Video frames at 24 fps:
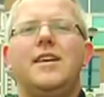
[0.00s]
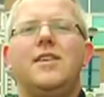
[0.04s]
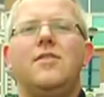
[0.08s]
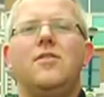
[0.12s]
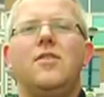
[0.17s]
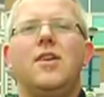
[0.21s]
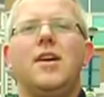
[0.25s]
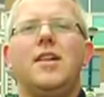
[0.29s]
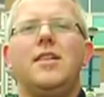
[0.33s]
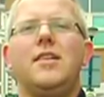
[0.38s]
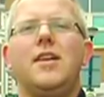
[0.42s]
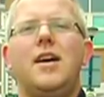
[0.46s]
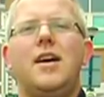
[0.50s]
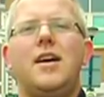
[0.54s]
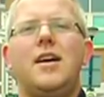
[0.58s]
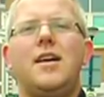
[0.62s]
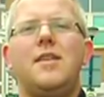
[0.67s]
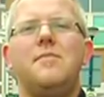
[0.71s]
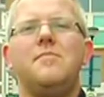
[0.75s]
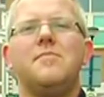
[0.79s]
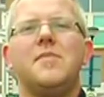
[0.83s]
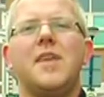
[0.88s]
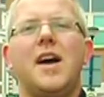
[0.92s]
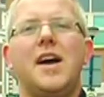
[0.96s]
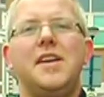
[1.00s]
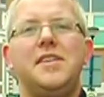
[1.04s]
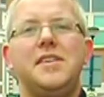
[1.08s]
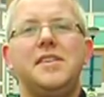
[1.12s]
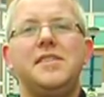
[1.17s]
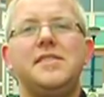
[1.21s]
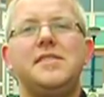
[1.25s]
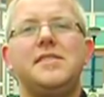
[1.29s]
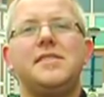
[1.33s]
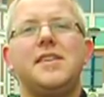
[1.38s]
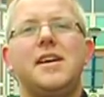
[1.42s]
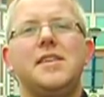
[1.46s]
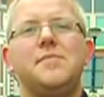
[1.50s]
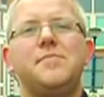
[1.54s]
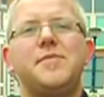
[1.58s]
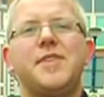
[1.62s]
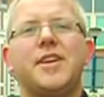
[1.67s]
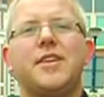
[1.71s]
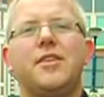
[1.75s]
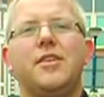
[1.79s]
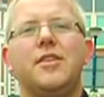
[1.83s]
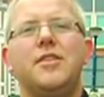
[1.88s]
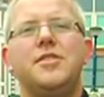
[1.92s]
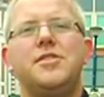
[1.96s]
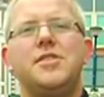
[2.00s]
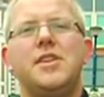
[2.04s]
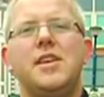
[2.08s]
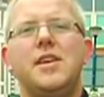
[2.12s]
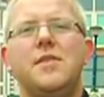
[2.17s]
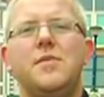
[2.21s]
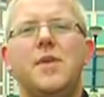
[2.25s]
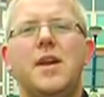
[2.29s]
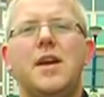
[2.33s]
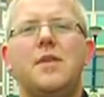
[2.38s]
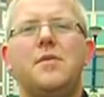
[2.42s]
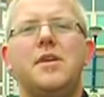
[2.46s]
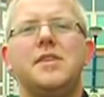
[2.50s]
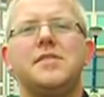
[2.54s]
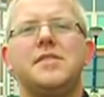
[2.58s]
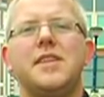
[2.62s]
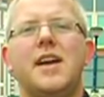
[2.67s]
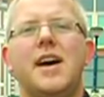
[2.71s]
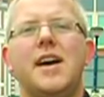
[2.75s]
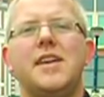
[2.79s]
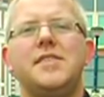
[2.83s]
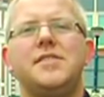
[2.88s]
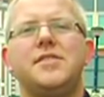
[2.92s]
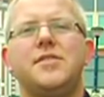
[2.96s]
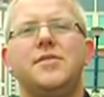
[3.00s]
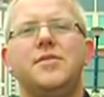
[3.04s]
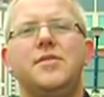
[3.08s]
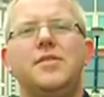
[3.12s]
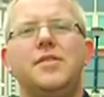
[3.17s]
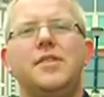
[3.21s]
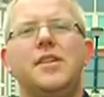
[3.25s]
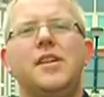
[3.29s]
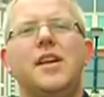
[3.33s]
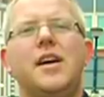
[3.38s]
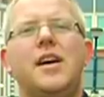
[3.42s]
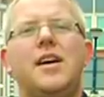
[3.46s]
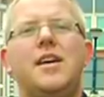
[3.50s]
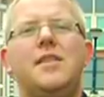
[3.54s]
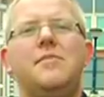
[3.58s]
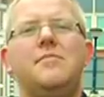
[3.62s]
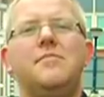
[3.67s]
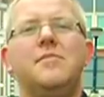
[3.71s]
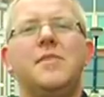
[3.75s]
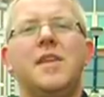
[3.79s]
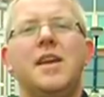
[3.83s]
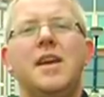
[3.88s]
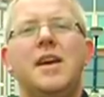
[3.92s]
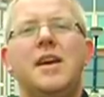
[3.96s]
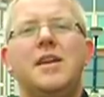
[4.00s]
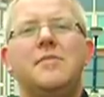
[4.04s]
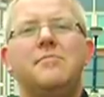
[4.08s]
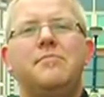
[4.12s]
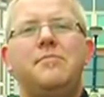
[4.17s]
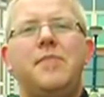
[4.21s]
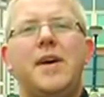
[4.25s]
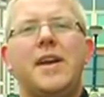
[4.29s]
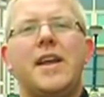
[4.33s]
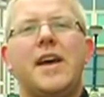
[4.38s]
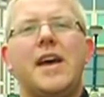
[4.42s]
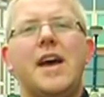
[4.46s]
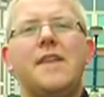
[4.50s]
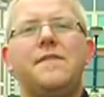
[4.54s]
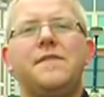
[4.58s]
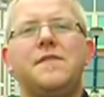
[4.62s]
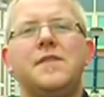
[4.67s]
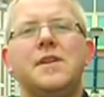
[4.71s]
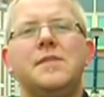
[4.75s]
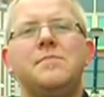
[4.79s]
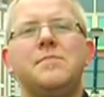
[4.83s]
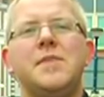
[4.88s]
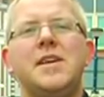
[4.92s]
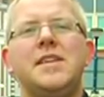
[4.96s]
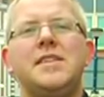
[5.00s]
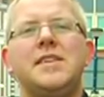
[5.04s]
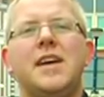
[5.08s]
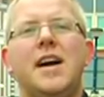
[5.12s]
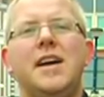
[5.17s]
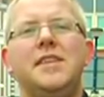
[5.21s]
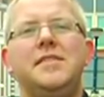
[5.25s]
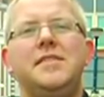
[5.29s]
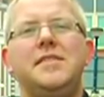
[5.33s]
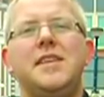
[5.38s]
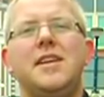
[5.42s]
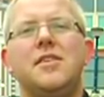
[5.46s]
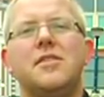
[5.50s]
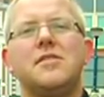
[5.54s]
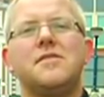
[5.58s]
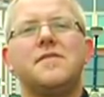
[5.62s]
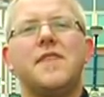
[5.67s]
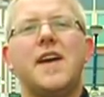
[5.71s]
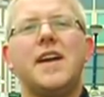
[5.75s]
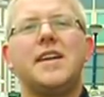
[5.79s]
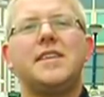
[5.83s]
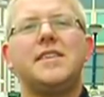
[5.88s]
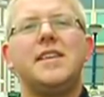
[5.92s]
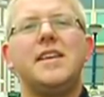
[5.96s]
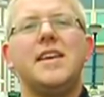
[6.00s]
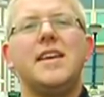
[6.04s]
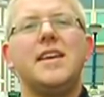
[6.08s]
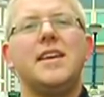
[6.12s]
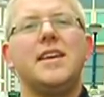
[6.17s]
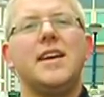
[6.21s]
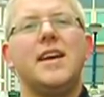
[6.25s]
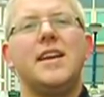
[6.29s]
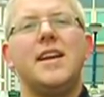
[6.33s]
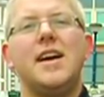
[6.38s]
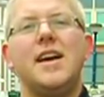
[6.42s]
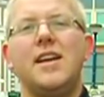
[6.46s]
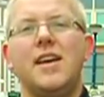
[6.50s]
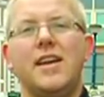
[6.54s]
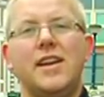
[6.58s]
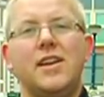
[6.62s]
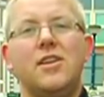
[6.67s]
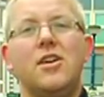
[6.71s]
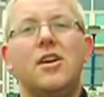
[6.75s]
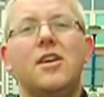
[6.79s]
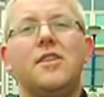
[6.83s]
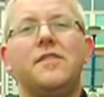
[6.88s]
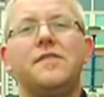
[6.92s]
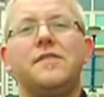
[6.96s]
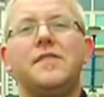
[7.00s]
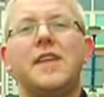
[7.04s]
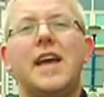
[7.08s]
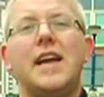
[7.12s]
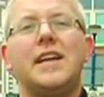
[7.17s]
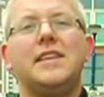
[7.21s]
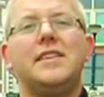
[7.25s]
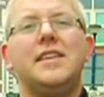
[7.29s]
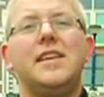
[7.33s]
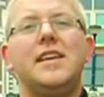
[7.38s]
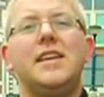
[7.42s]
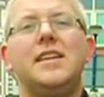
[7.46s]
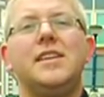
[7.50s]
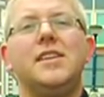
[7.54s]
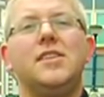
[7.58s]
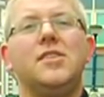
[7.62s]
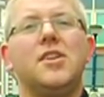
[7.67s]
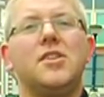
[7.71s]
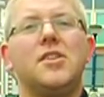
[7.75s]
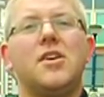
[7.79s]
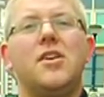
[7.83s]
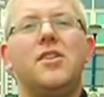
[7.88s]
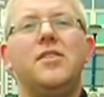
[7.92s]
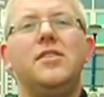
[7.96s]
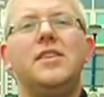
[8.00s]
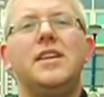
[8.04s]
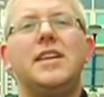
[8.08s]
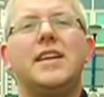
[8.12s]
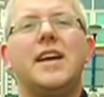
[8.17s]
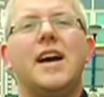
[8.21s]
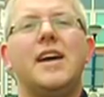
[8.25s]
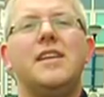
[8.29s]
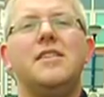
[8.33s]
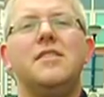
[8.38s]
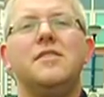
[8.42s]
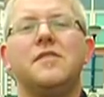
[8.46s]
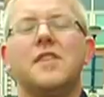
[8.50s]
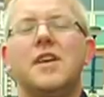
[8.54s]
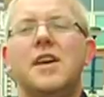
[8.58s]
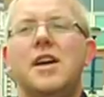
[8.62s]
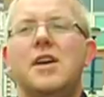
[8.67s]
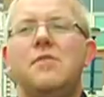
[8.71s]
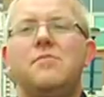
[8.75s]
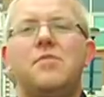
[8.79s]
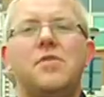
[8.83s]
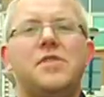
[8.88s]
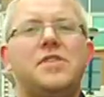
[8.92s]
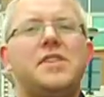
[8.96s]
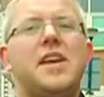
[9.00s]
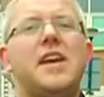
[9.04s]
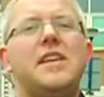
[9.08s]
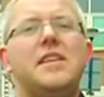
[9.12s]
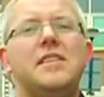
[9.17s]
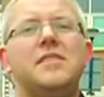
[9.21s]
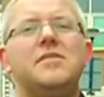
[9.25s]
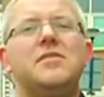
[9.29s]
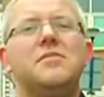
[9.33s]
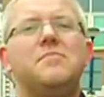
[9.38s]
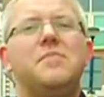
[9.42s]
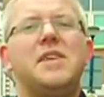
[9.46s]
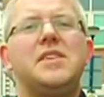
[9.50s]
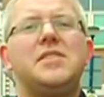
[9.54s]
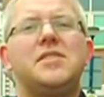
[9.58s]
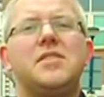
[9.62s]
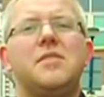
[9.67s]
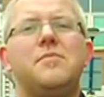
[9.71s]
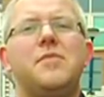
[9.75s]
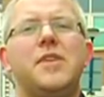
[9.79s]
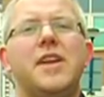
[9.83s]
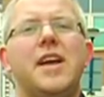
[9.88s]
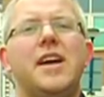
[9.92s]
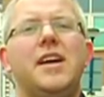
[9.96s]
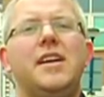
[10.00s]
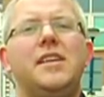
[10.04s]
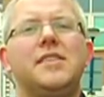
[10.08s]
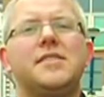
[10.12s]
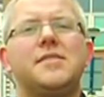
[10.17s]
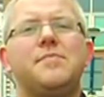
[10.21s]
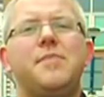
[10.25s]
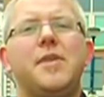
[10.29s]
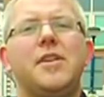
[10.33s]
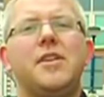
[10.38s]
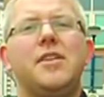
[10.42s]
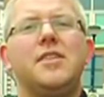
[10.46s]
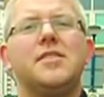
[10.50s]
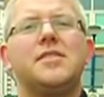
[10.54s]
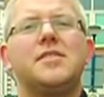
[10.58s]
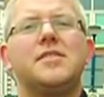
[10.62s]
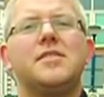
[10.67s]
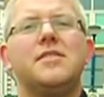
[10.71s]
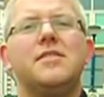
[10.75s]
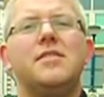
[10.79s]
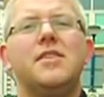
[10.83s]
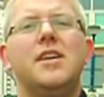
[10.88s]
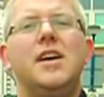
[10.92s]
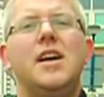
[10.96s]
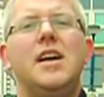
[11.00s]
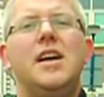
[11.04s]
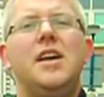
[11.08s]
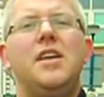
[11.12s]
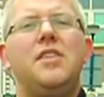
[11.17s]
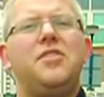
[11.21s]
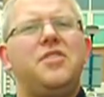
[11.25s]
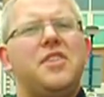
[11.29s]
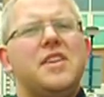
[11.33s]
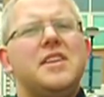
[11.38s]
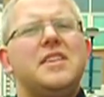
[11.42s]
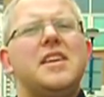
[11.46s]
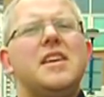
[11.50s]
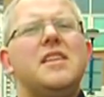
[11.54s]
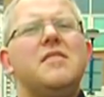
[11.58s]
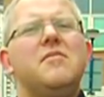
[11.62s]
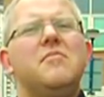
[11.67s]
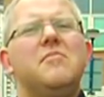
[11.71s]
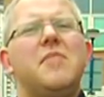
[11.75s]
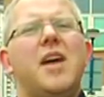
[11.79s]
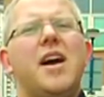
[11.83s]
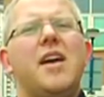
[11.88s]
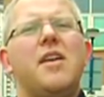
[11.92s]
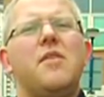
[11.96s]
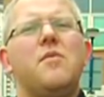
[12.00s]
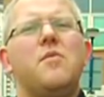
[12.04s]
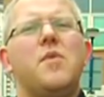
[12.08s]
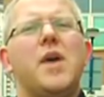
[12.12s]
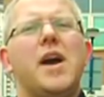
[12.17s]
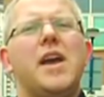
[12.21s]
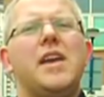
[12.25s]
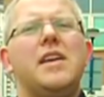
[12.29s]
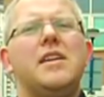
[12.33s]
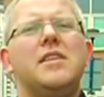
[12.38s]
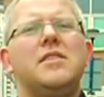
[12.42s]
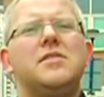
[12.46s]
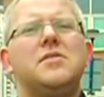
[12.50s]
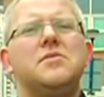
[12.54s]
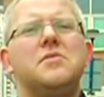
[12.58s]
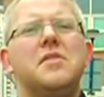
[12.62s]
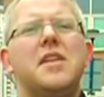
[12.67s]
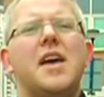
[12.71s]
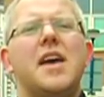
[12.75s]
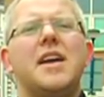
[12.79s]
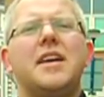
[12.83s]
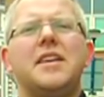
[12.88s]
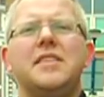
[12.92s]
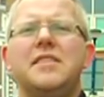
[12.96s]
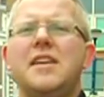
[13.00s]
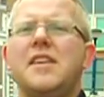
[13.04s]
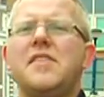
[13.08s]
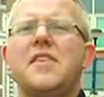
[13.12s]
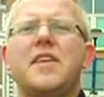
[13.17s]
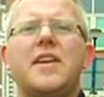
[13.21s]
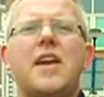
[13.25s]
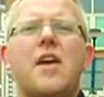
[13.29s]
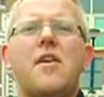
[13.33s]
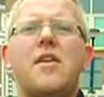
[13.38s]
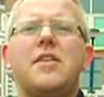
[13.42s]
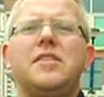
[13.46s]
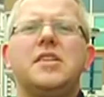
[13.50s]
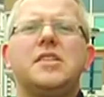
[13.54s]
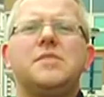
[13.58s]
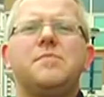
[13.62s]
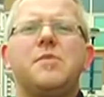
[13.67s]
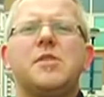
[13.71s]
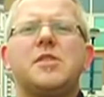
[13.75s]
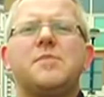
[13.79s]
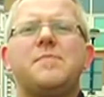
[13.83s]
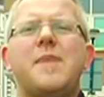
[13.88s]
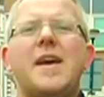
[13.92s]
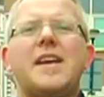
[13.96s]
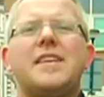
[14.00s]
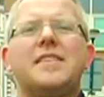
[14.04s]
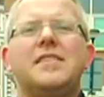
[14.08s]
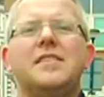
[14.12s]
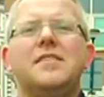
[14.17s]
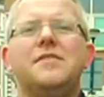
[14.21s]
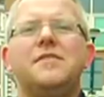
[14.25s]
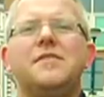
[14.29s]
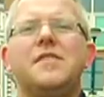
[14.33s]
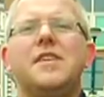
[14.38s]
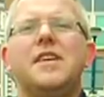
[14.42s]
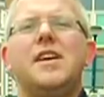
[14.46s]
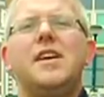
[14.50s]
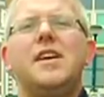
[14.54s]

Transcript: Well, I didn't study psychology when I was in high school, but I have to admit I did a lot of acting, and I loved acting, not only kind of pretending to be someone else, but also thinking my way into like another character's perspective.